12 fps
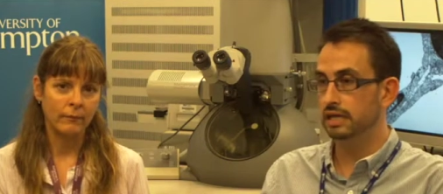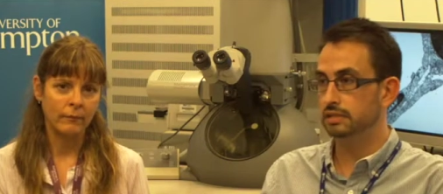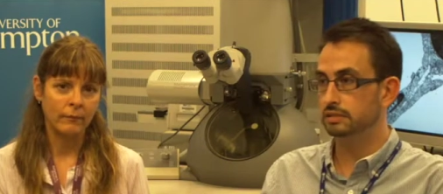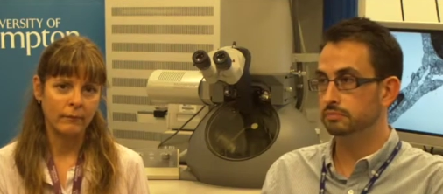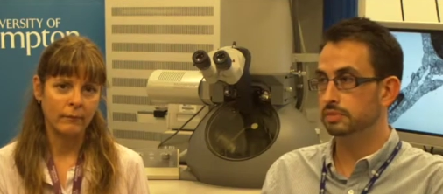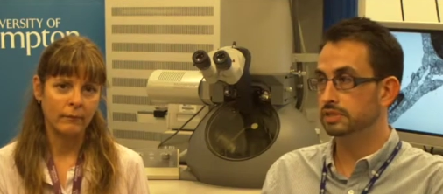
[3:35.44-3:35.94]

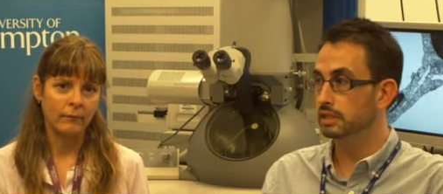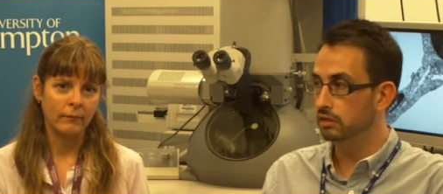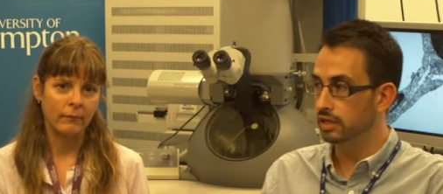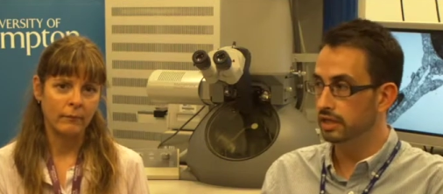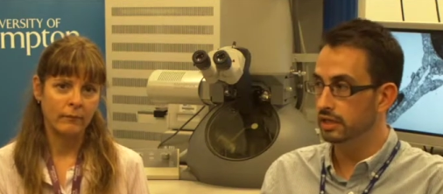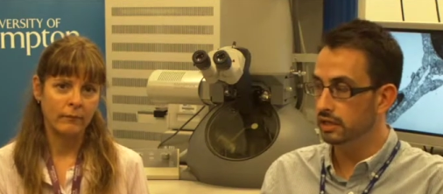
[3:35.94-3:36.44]
Speaker 1: has
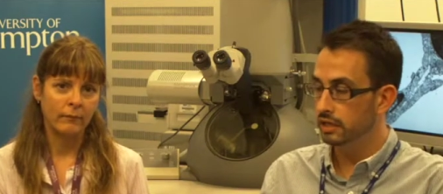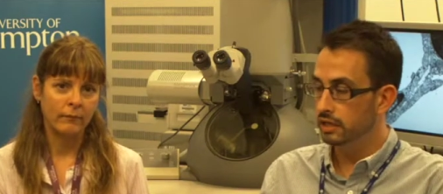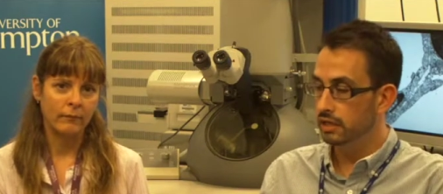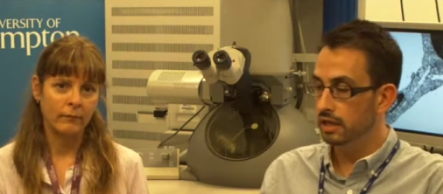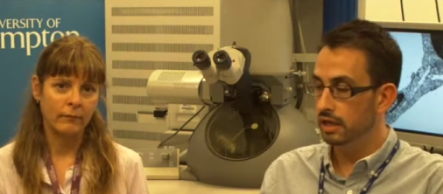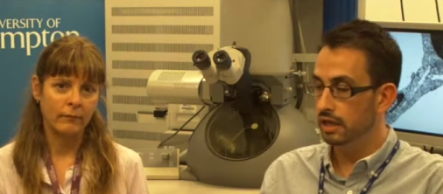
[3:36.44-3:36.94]
particularly
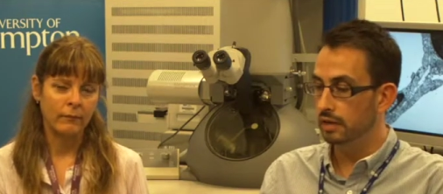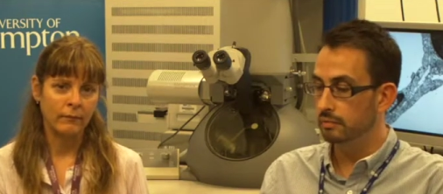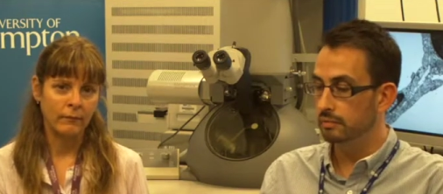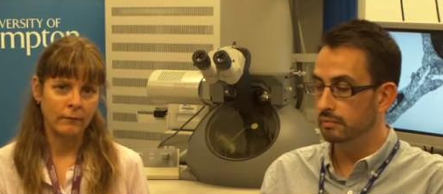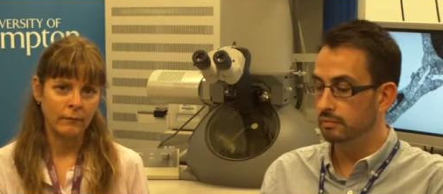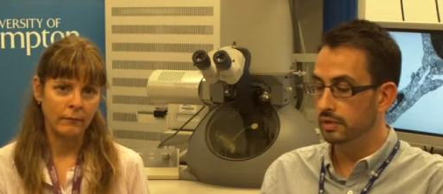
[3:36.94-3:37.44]

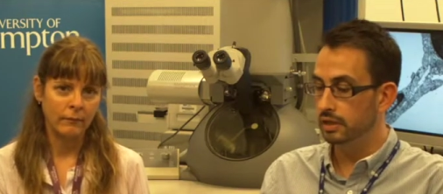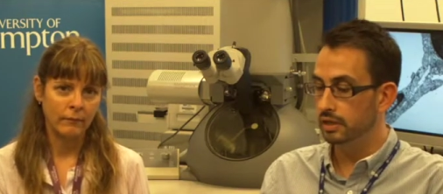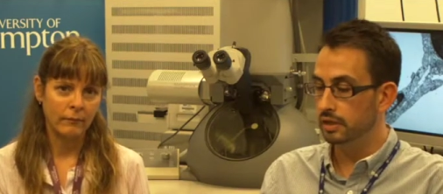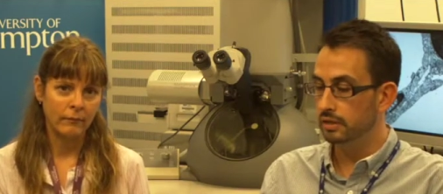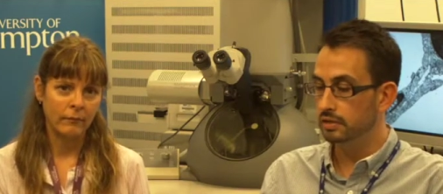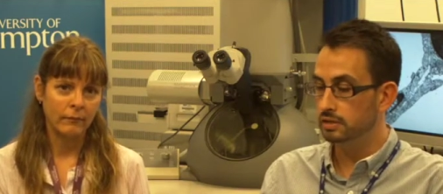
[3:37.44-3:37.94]
um,
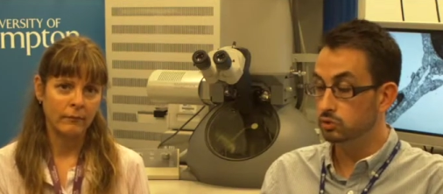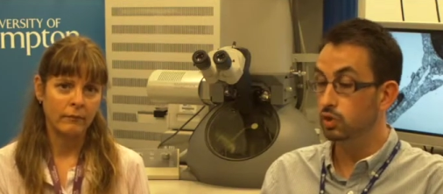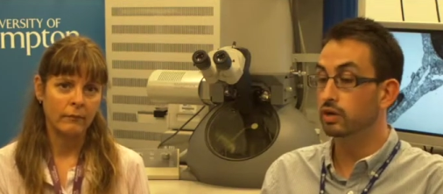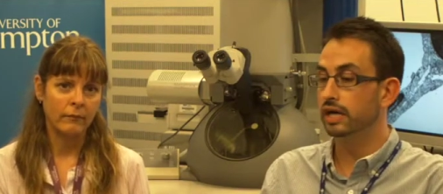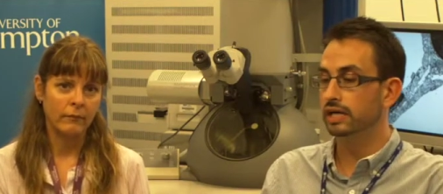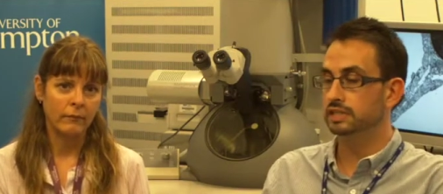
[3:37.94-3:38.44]
uh,
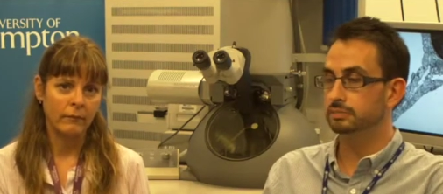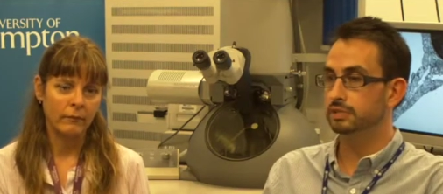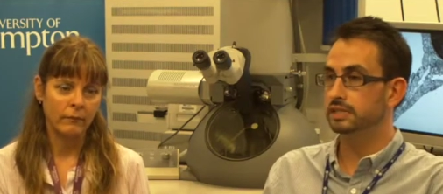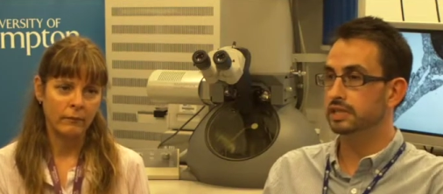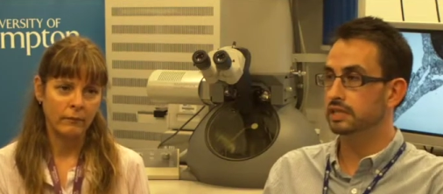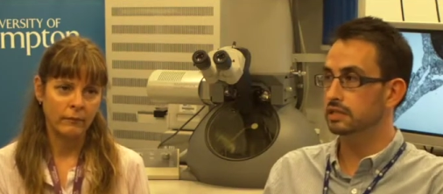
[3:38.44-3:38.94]
strong
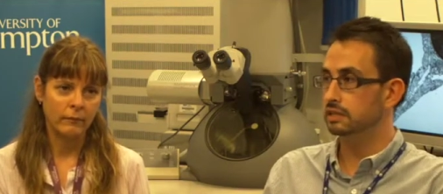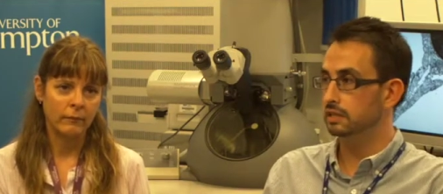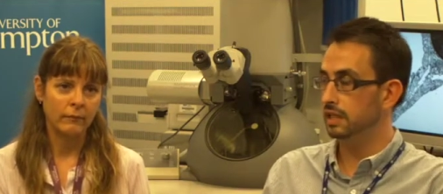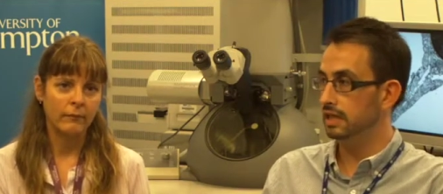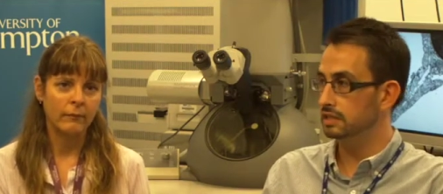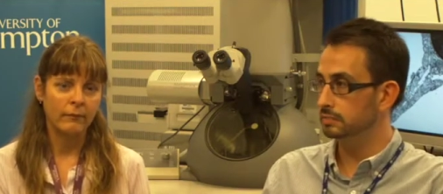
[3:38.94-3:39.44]
expertise
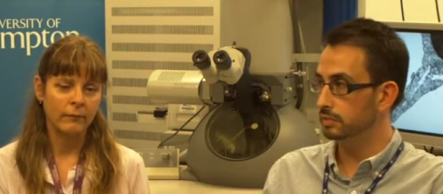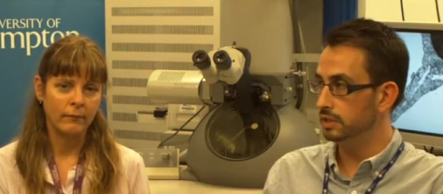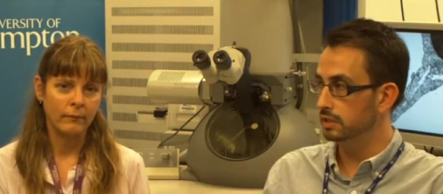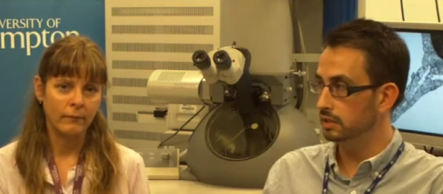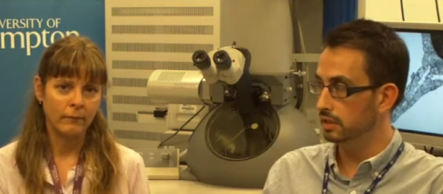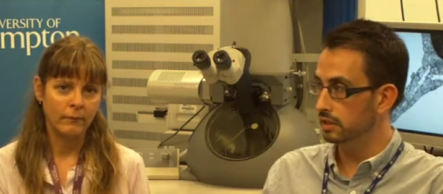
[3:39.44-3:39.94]
and has
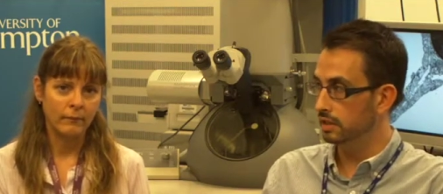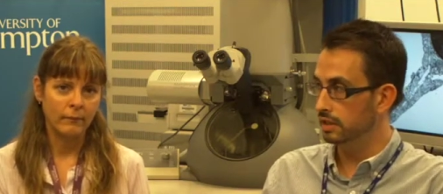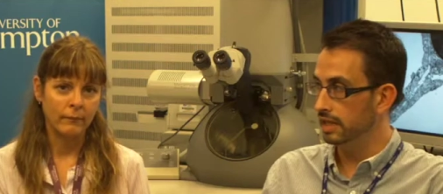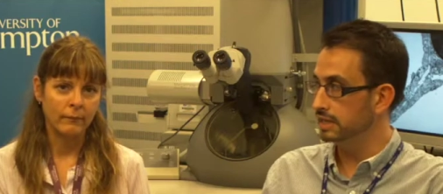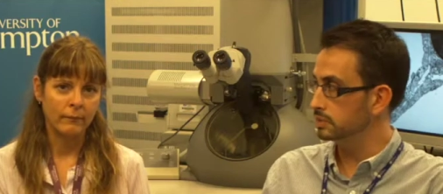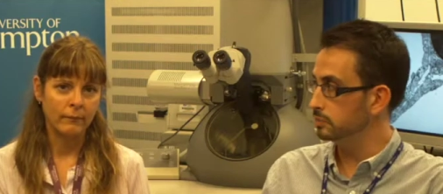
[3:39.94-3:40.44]
been a, uh,
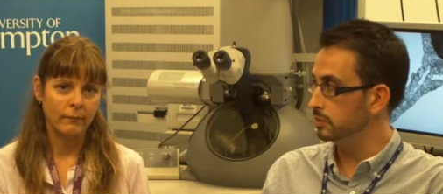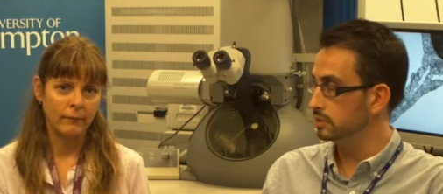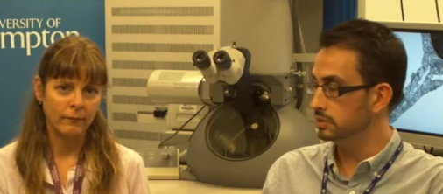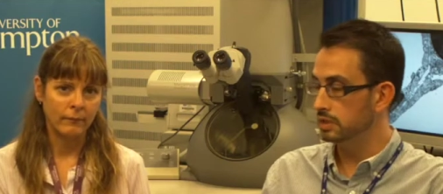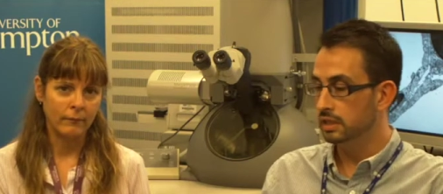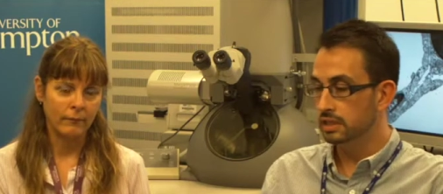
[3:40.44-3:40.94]
an
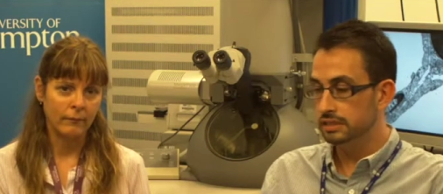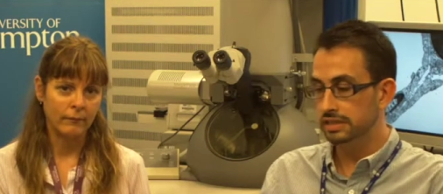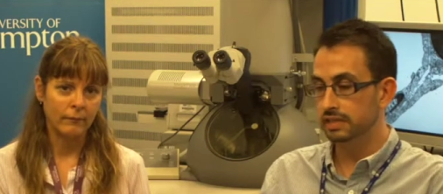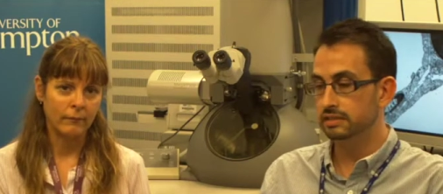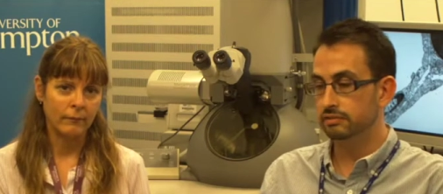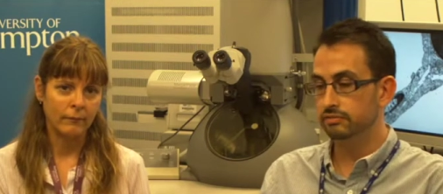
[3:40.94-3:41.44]
expert
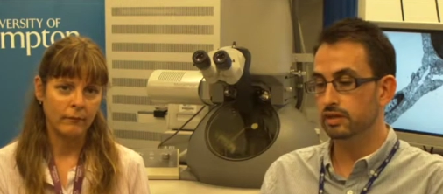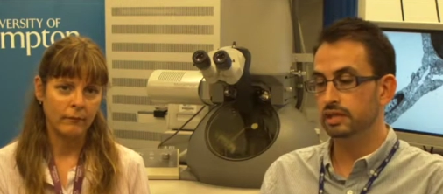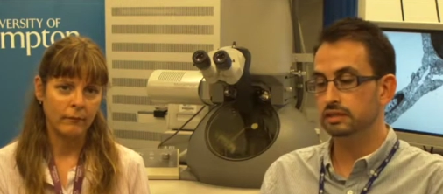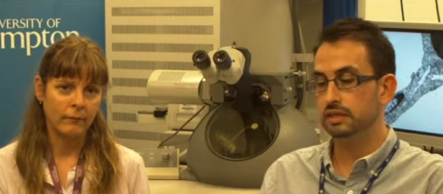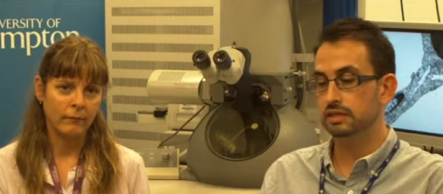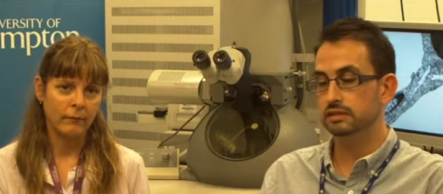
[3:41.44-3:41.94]
centre for
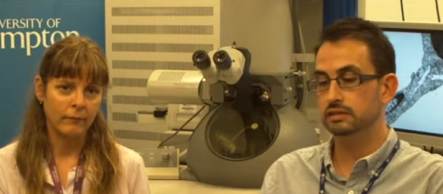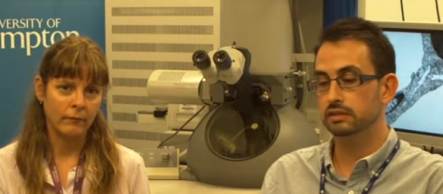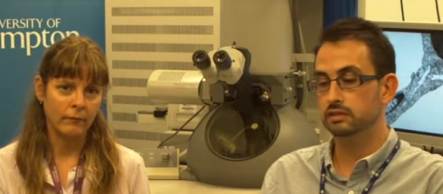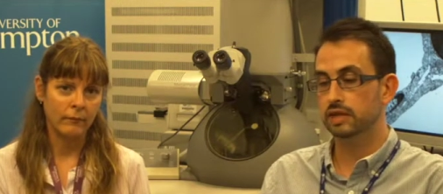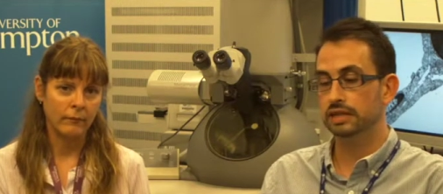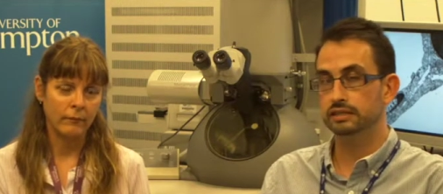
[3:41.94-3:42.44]
excellence in
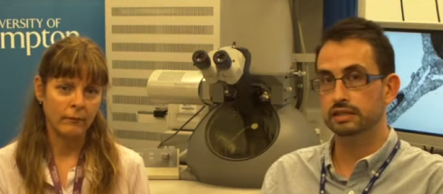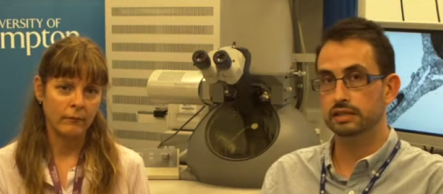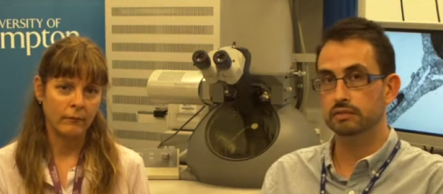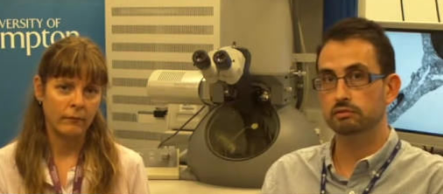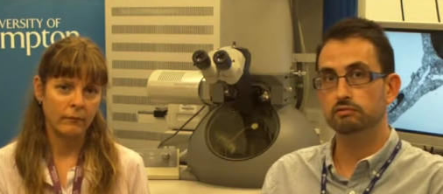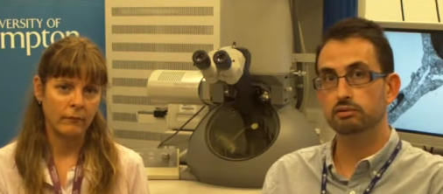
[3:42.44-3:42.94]
the United
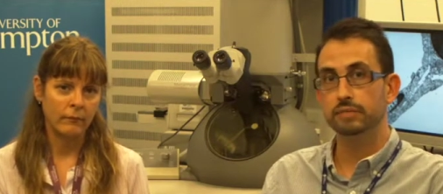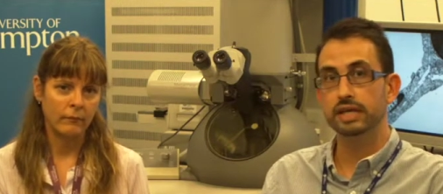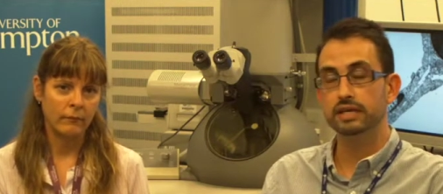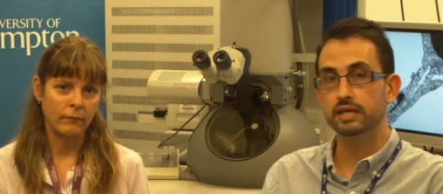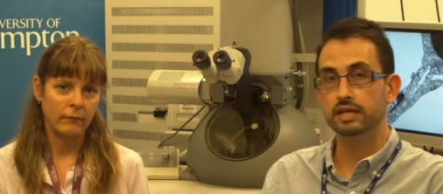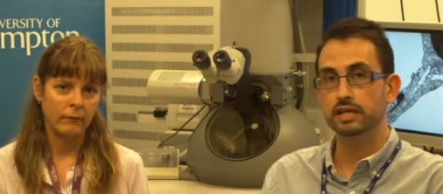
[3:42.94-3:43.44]
Kingdom for
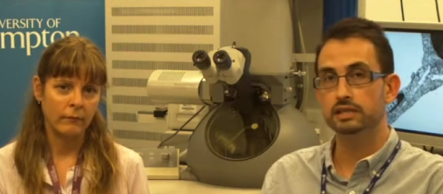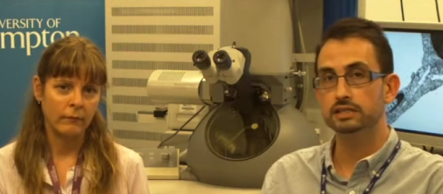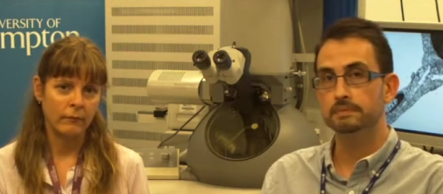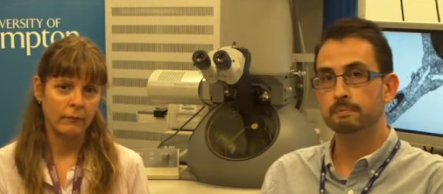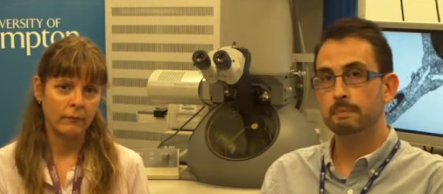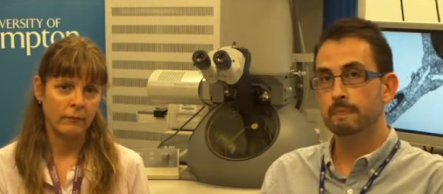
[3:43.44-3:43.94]
many years